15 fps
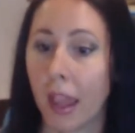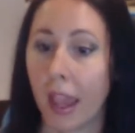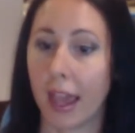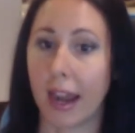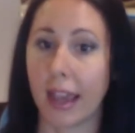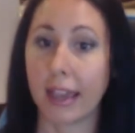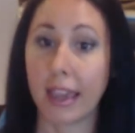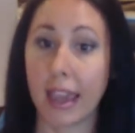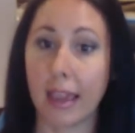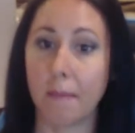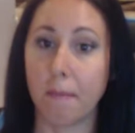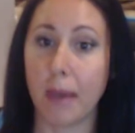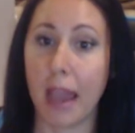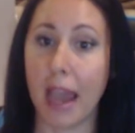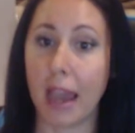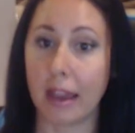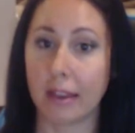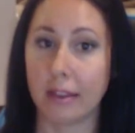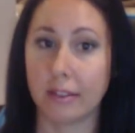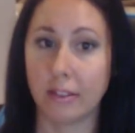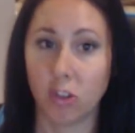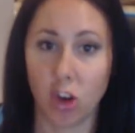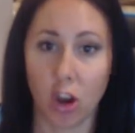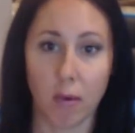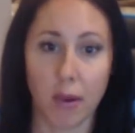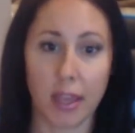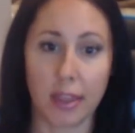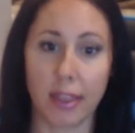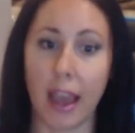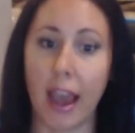and I came back
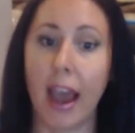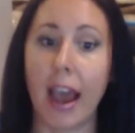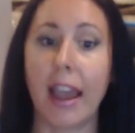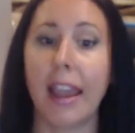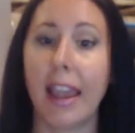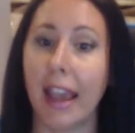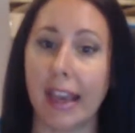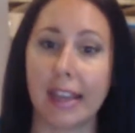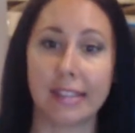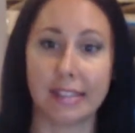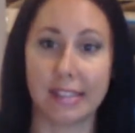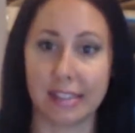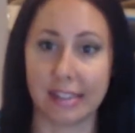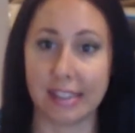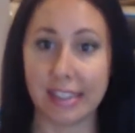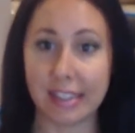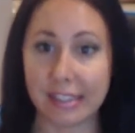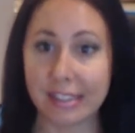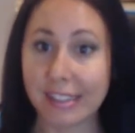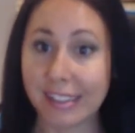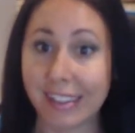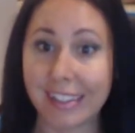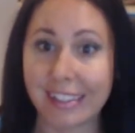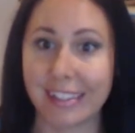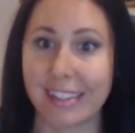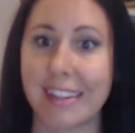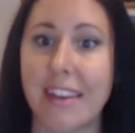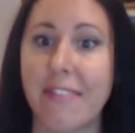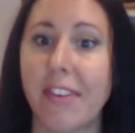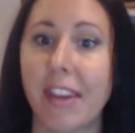showing that I had statistically
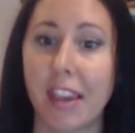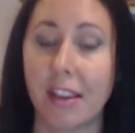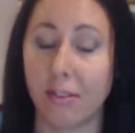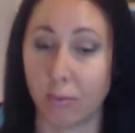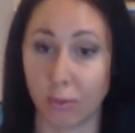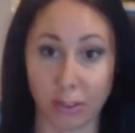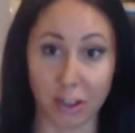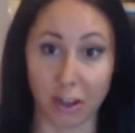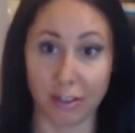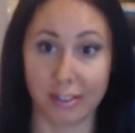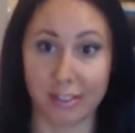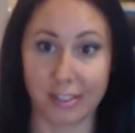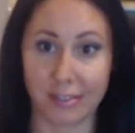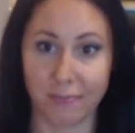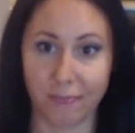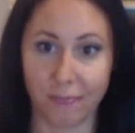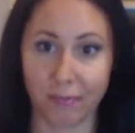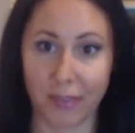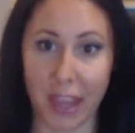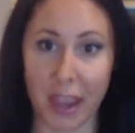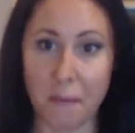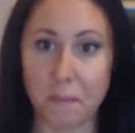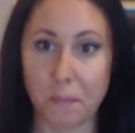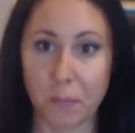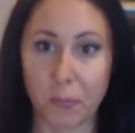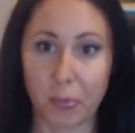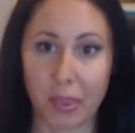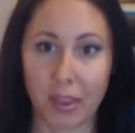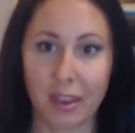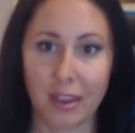significant results, okay?
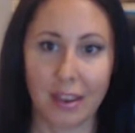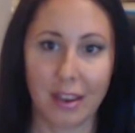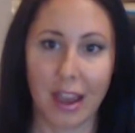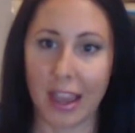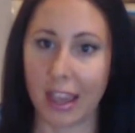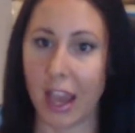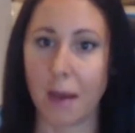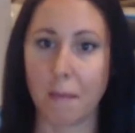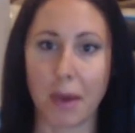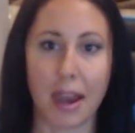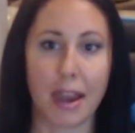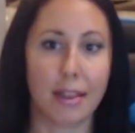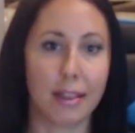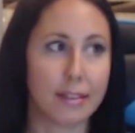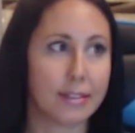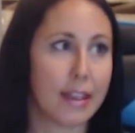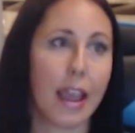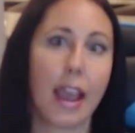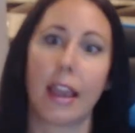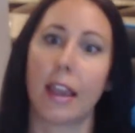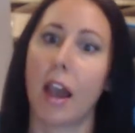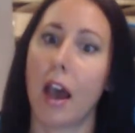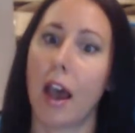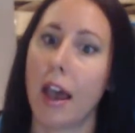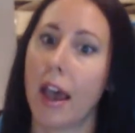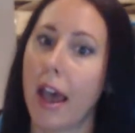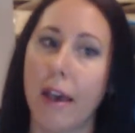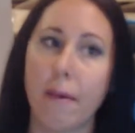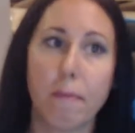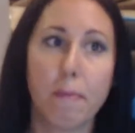Let's say I got
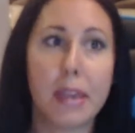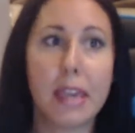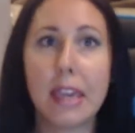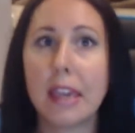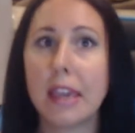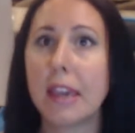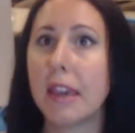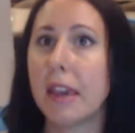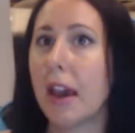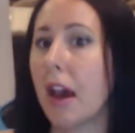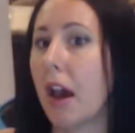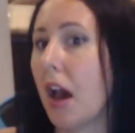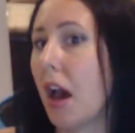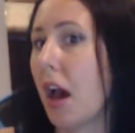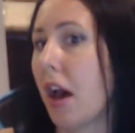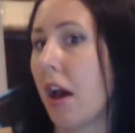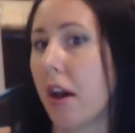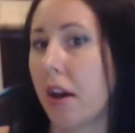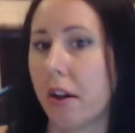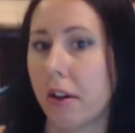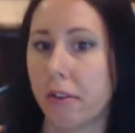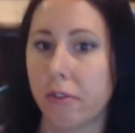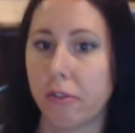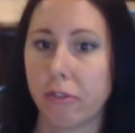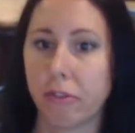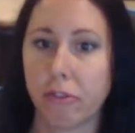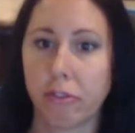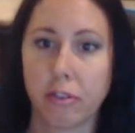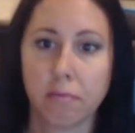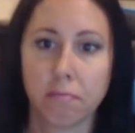a P of,
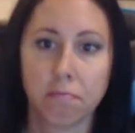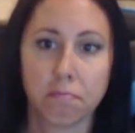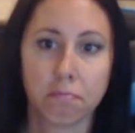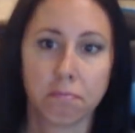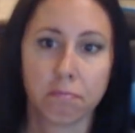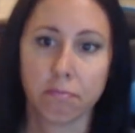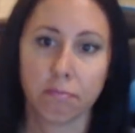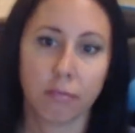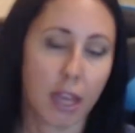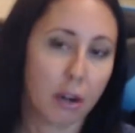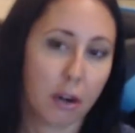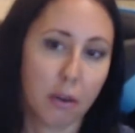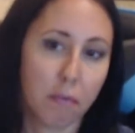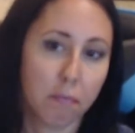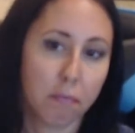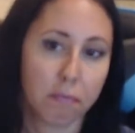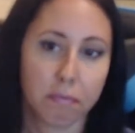I don't know,